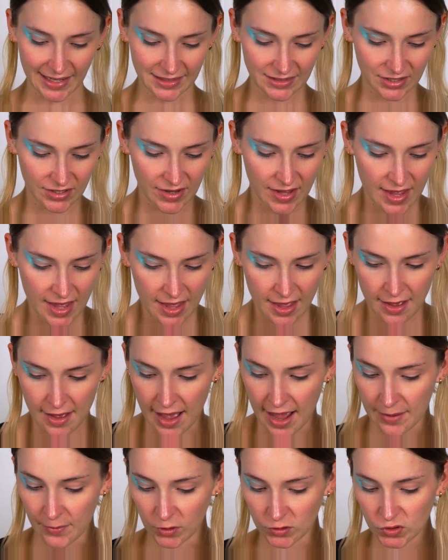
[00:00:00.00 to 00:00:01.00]
that.
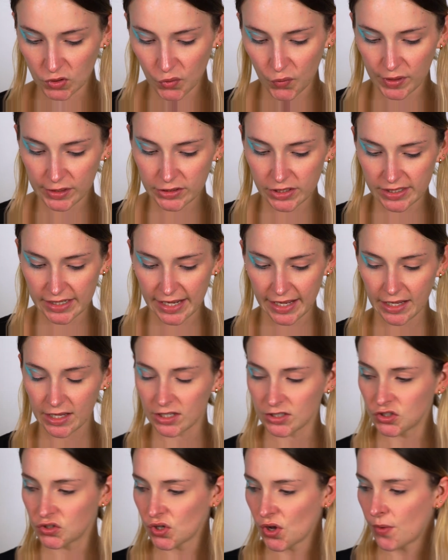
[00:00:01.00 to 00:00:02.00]
I'm also going to
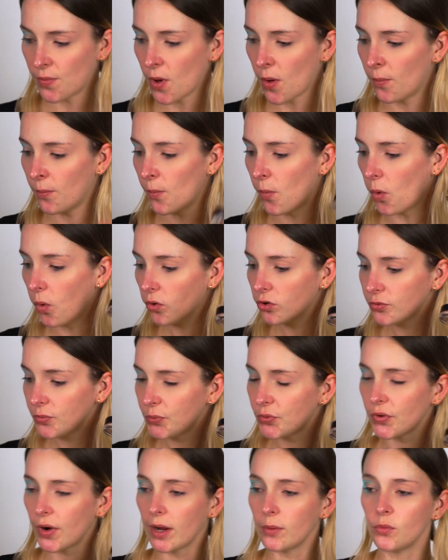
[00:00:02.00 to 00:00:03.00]
take some
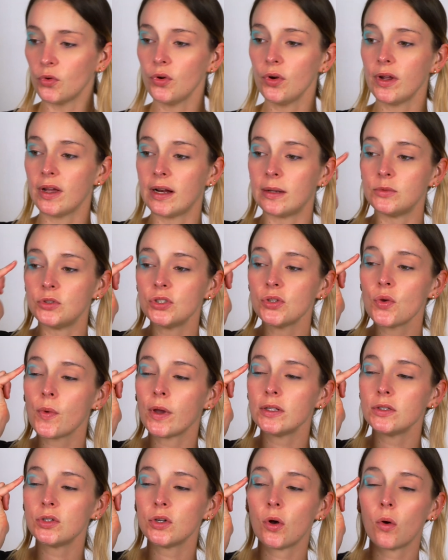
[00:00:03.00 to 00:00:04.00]
more primer and I'm just
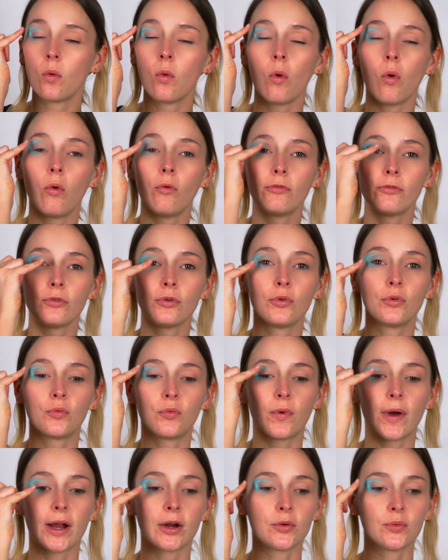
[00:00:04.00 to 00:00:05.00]
going to go
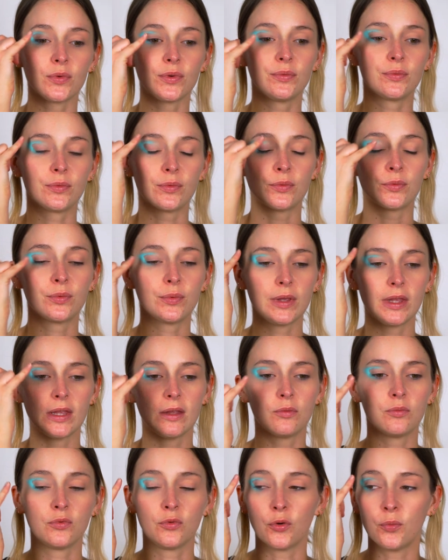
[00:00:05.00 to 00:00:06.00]
over where
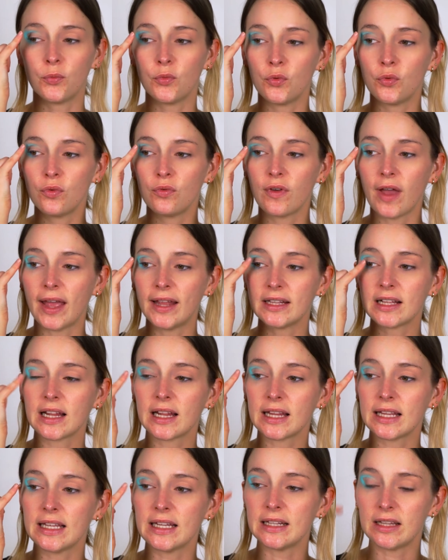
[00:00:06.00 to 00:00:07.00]
we remove
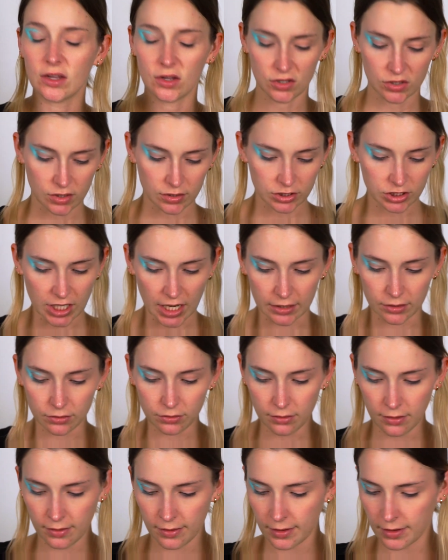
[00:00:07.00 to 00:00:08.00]
and clean the
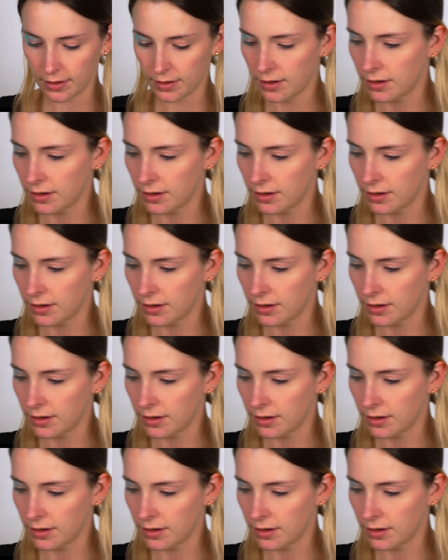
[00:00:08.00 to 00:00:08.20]
shadow.